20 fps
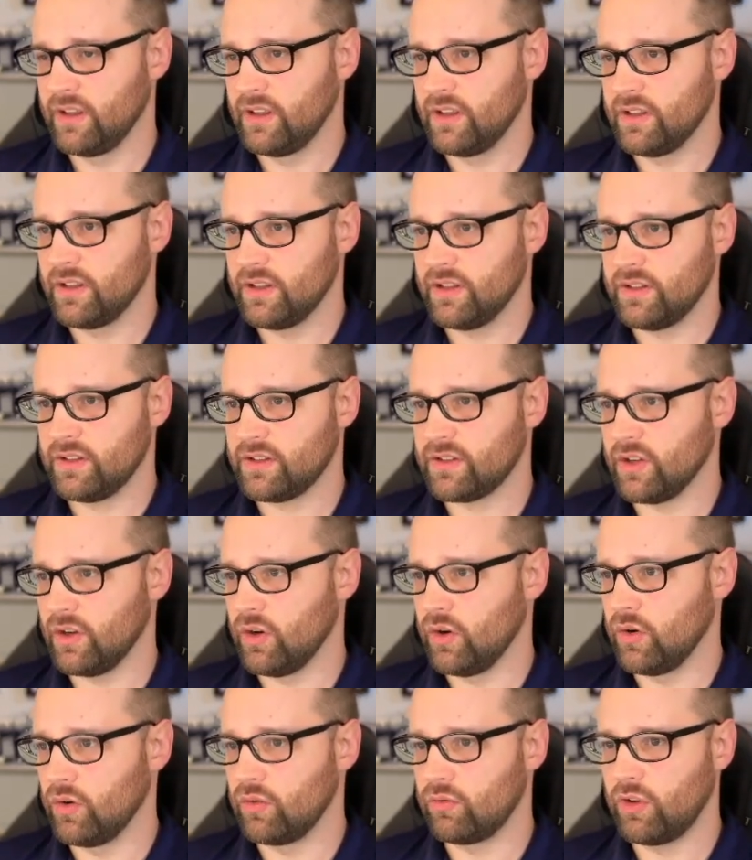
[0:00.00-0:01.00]

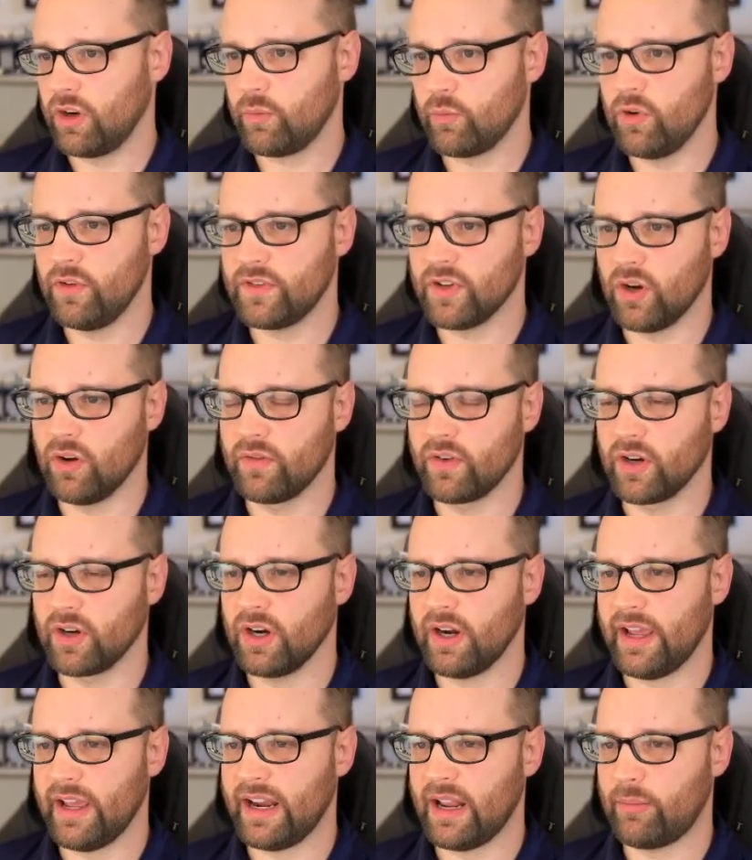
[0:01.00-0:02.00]
So rook moved over
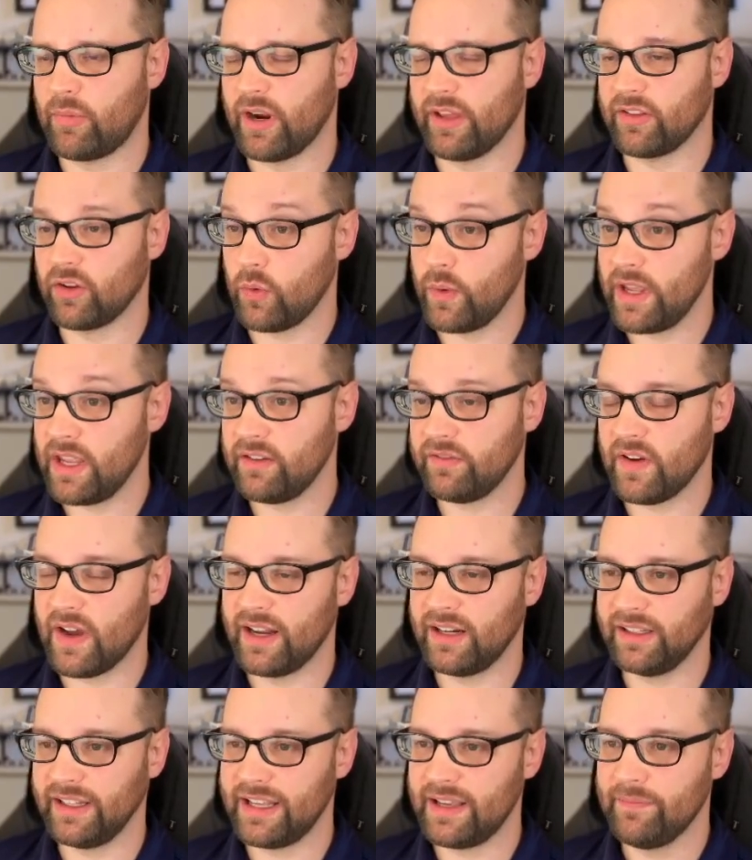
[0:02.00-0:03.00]
and I brought the queen
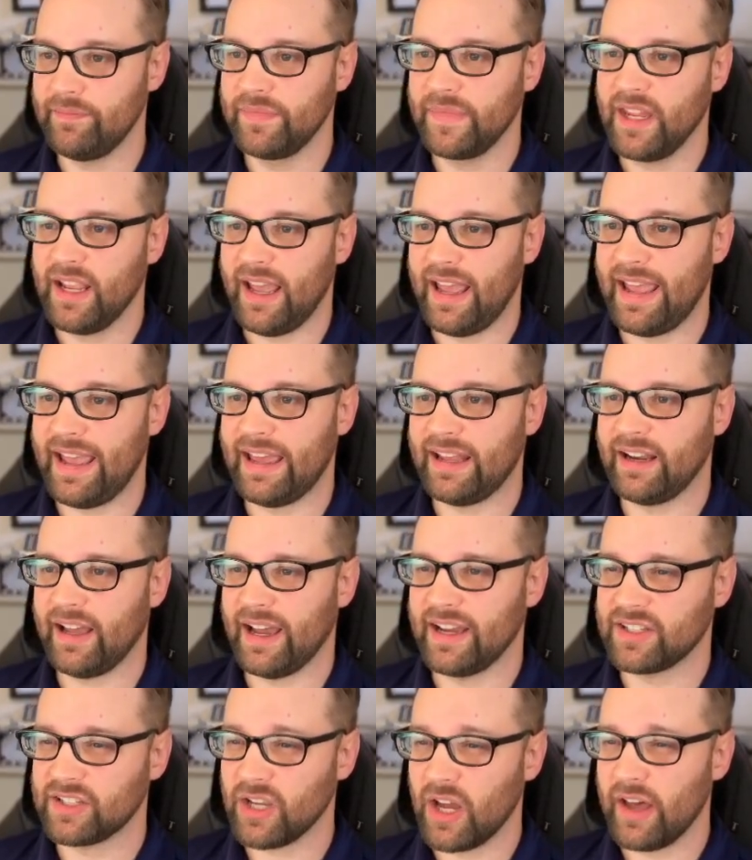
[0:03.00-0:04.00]
finally. And I
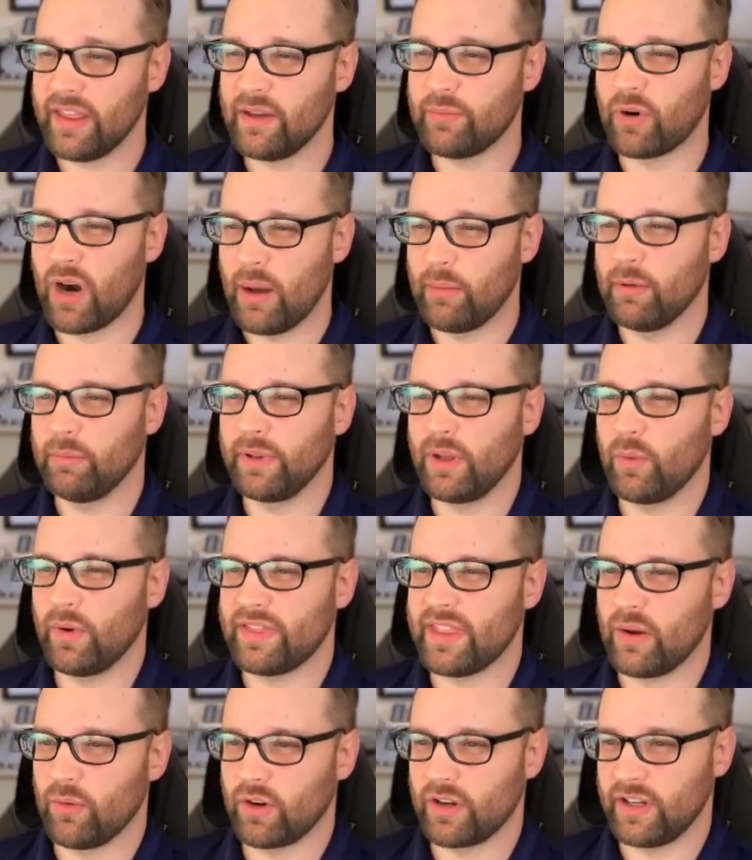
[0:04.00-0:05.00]
saw that probably what
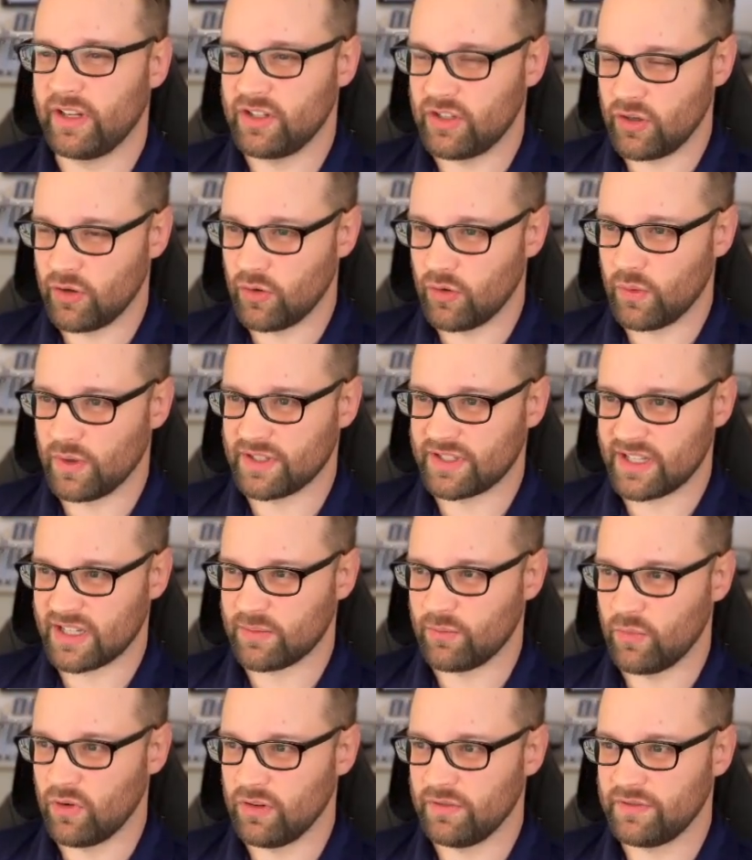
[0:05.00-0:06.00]
they were going to do was this
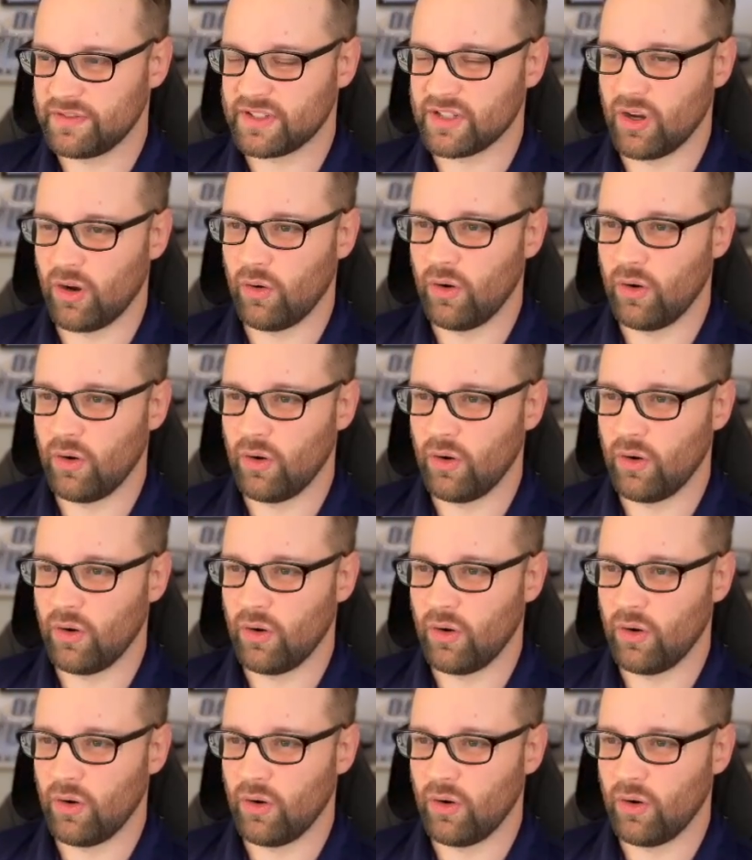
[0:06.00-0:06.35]
move. So